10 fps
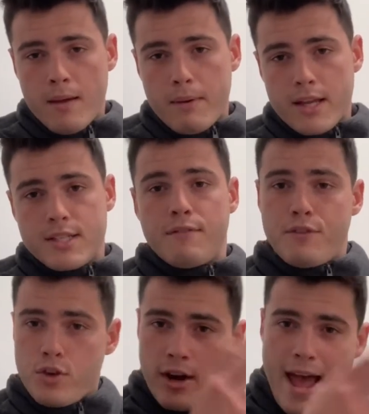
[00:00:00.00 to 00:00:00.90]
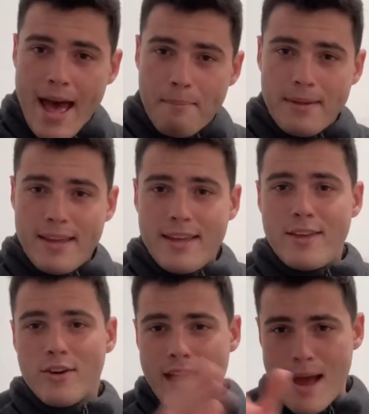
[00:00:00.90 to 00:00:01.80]
Because if you're happy,
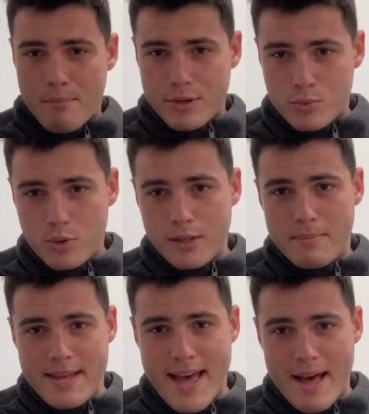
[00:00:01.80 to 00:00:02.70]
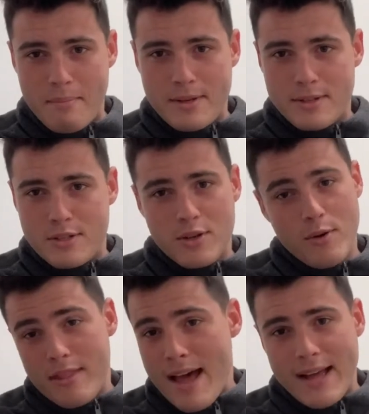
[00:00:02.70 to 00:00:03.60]
your campers will be happy.
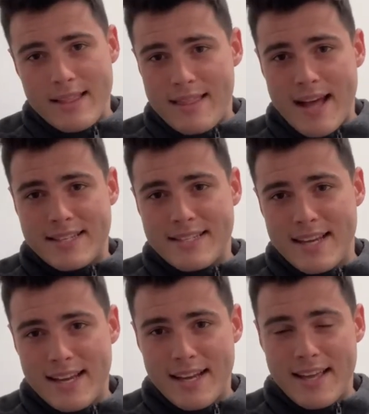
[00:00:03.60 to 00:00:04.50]
So that's the